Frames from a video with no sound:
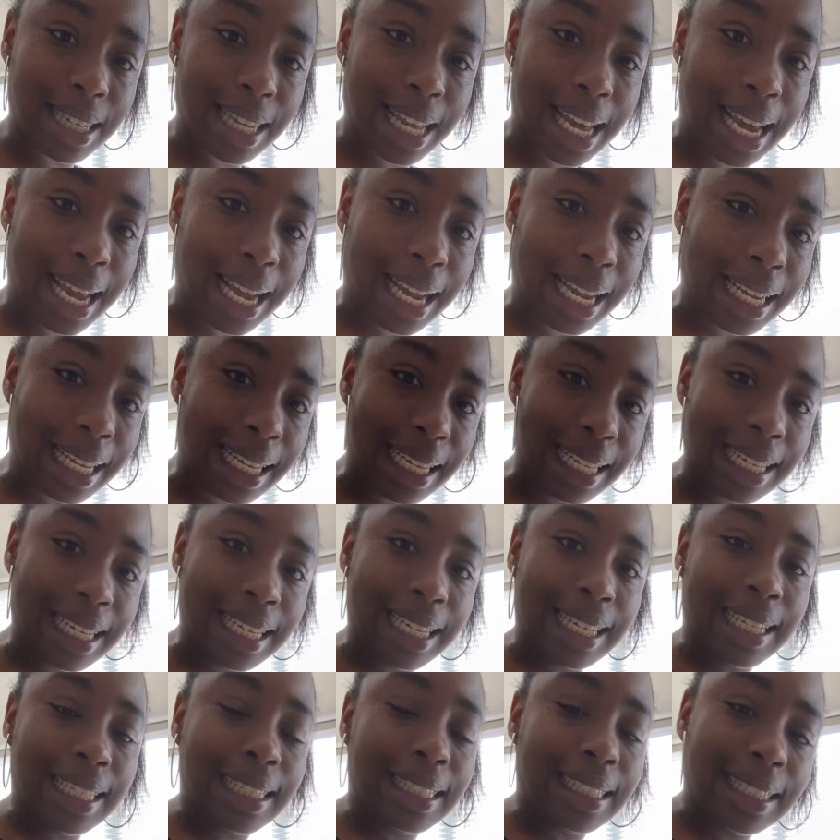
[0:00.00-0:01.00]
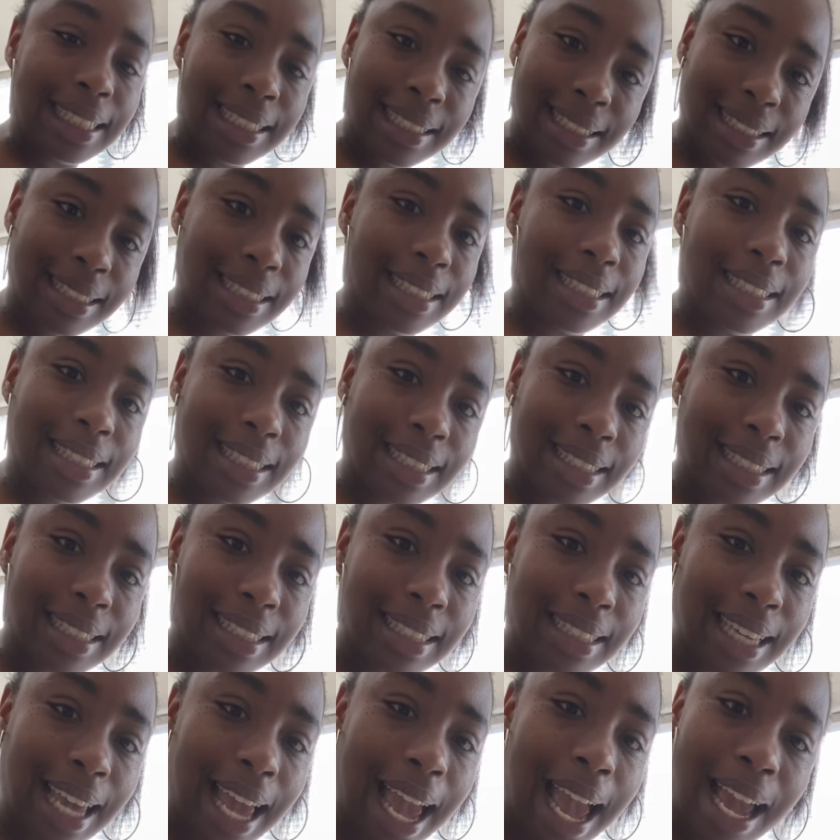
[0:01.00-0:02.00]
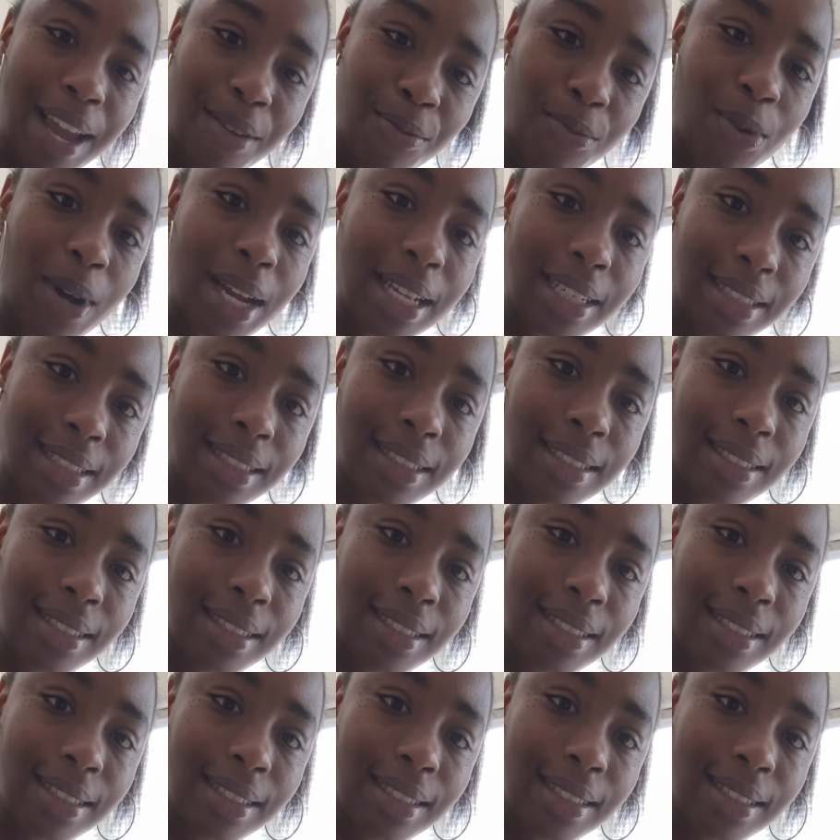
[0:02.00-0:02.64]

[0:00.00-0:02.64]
like A1,